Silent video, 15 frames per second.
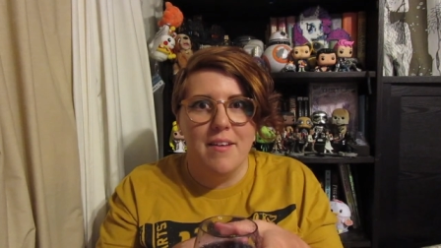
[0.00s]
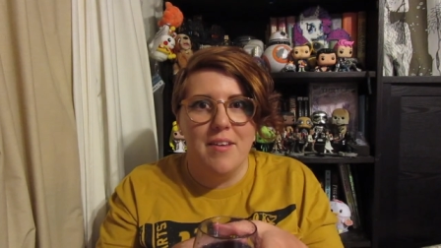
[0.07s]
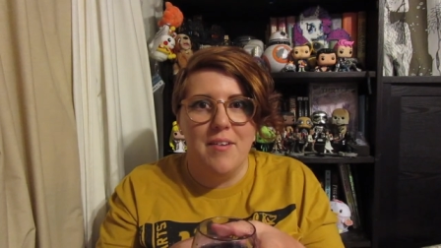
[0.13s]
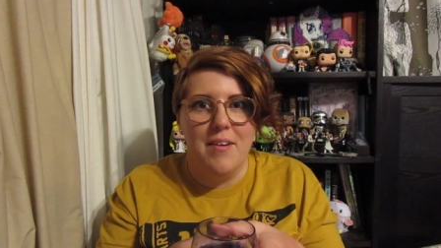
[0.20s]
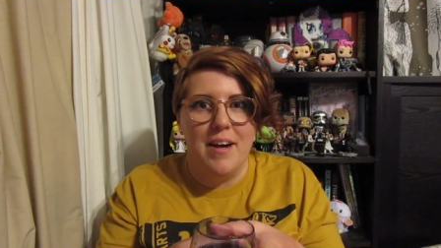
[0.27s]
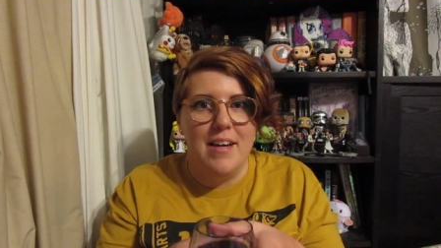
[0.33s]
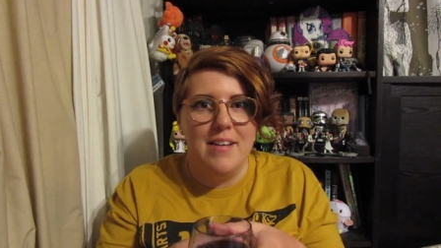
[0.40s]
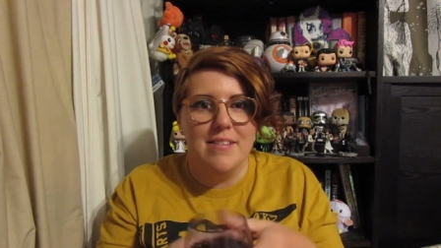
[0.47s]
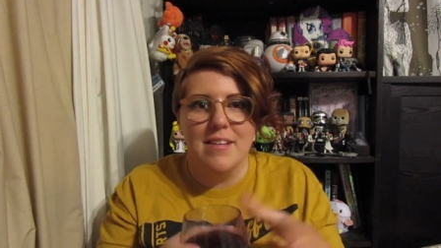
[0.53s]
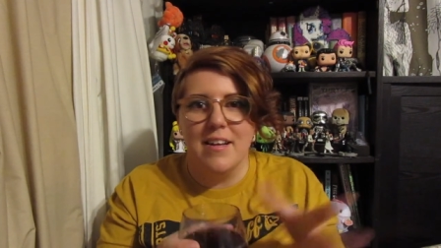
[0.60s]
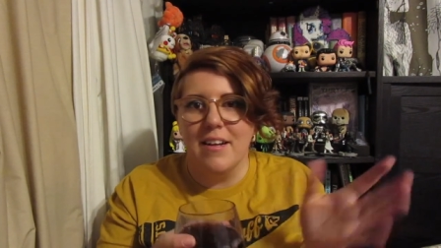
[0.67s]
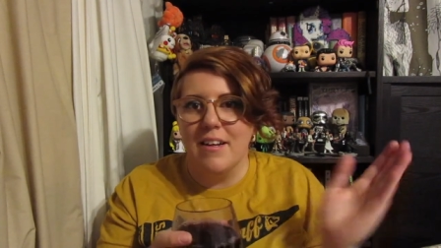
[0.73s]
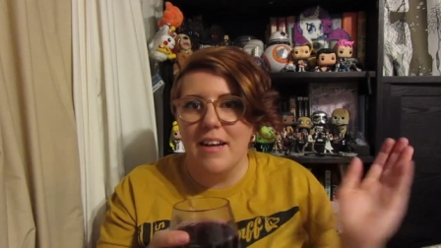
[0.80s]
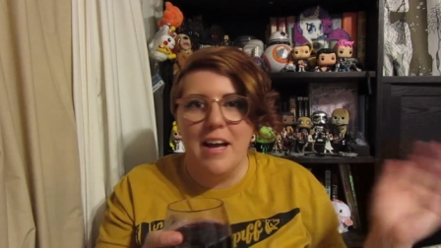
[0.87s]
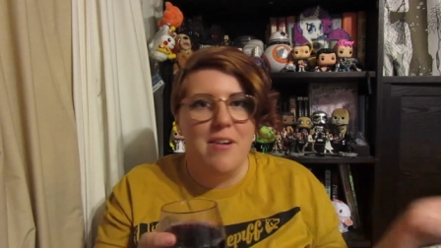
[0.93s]
You guys,
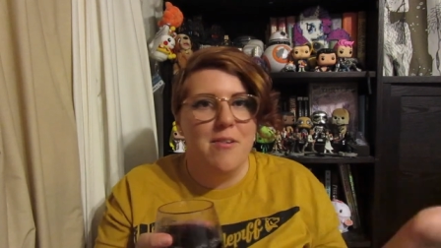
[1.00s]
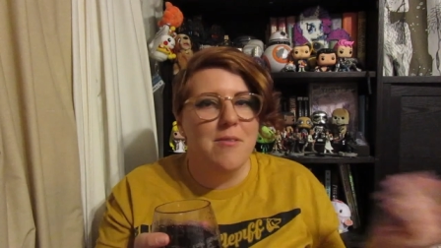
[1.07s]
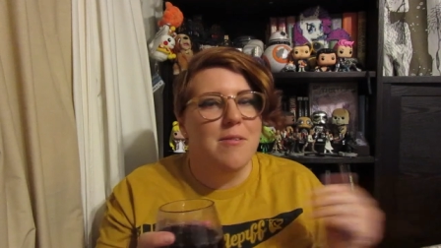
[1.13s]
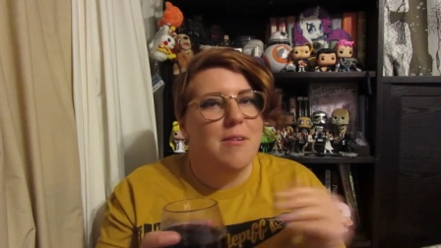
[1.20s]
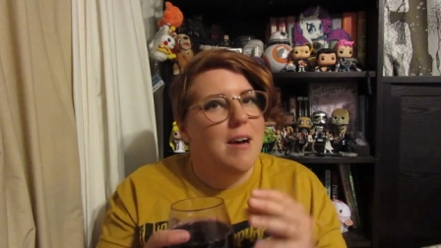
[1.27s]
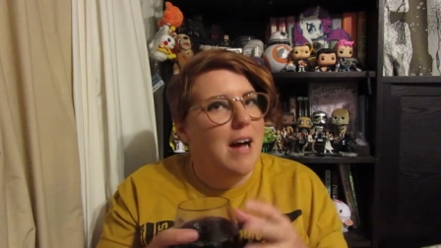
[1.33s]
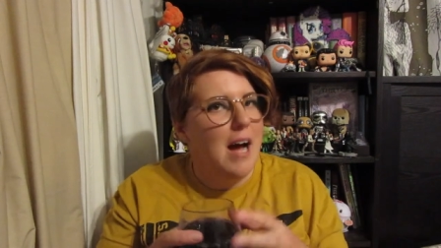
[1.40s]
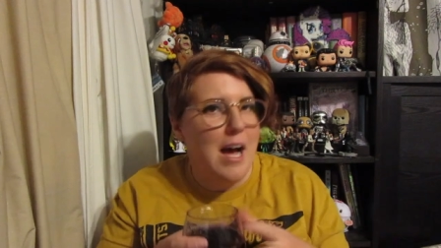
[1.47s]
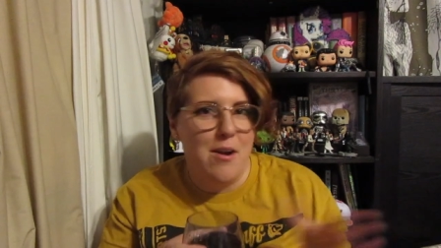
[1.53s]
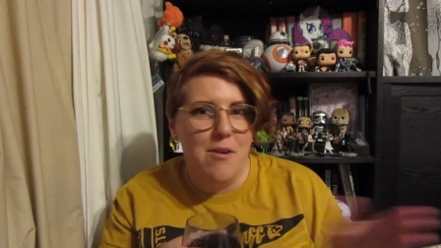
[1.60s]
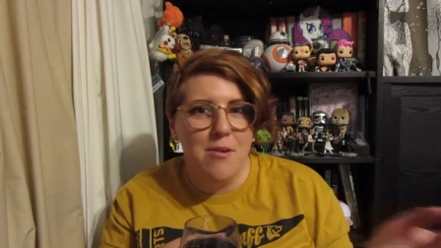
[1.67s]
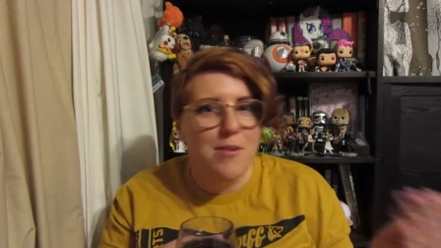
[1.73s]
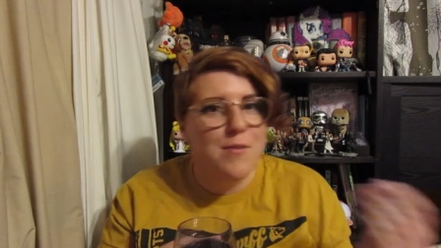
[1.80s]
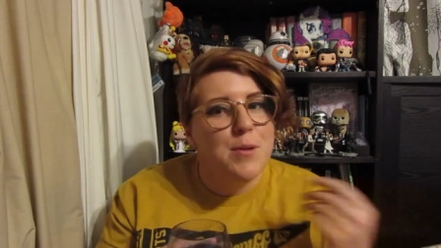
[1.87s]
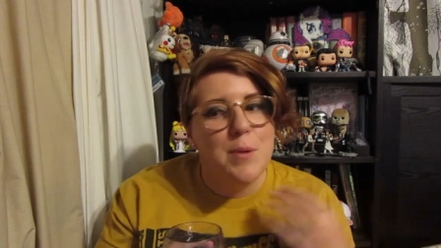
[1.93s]
like, I don't
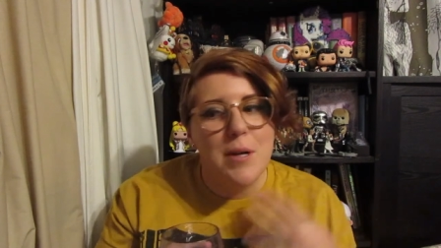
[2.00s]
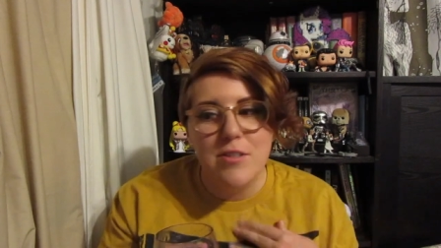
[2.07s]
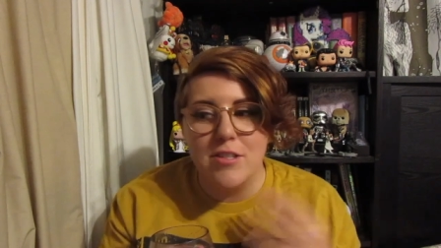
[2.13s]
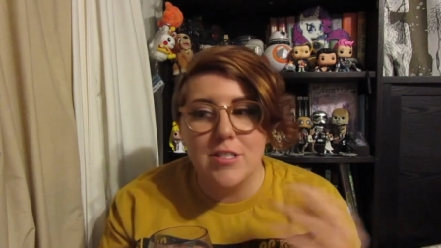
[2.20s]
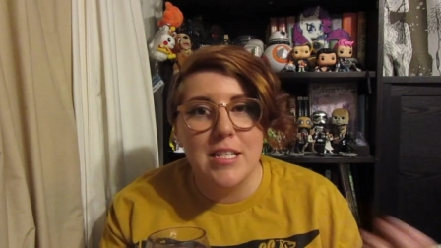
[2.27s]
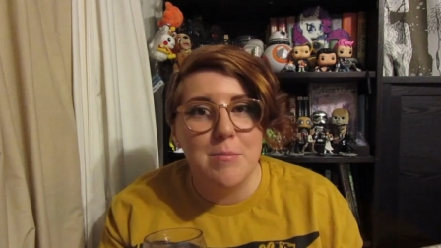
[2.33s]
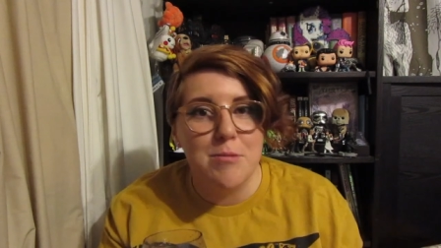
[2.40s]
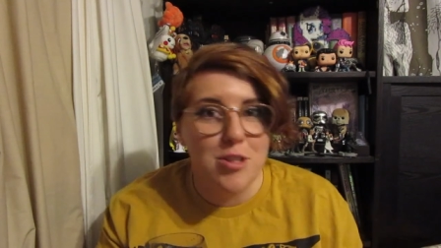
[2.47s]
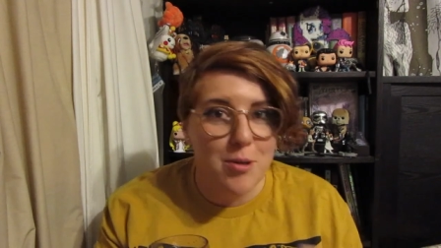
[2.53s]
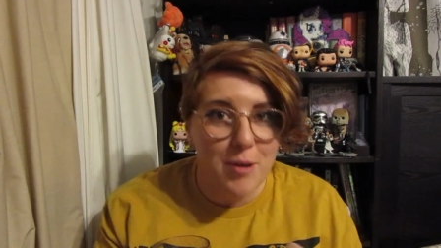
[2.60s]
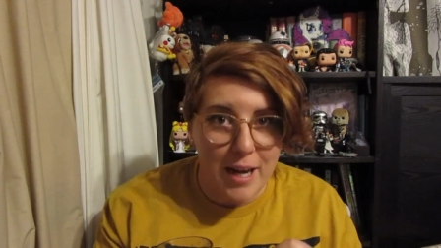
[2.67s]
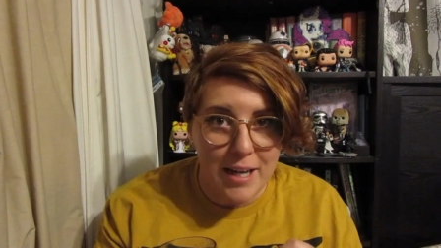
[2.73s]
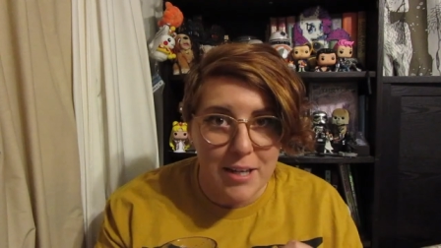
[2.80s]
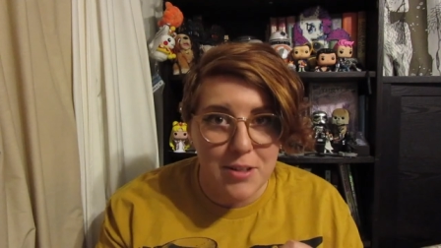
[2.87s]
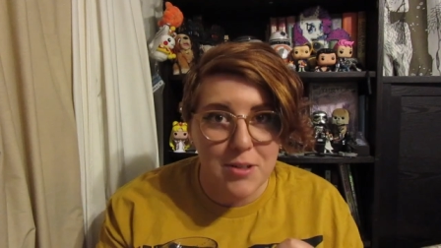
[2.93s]
know if you watch the same show
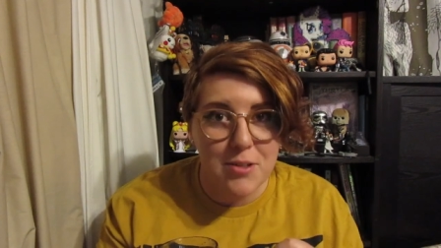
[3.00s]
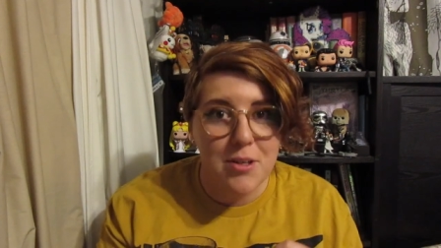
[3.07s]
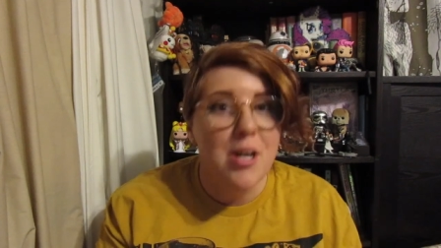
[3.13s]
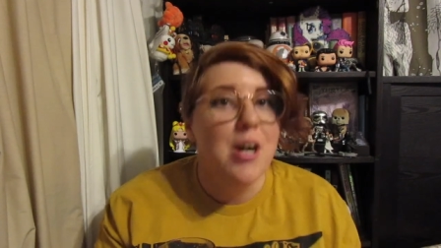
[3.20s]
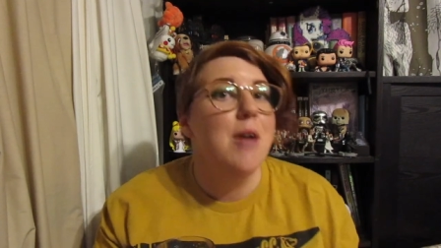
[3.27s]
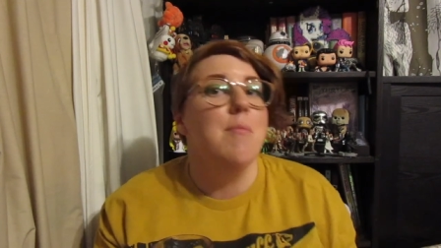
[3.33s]
I do,